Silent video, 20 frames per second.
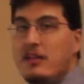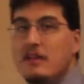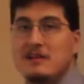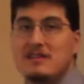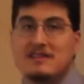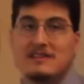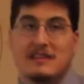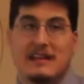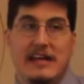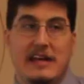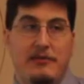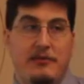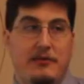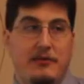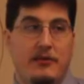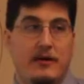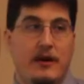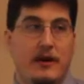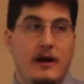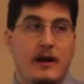of this leaf,
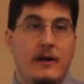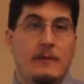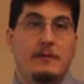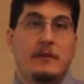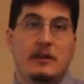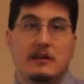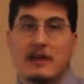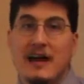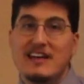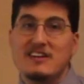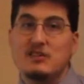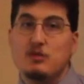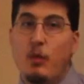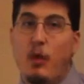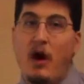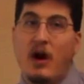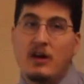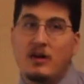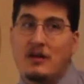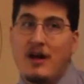the less
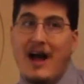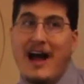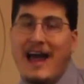water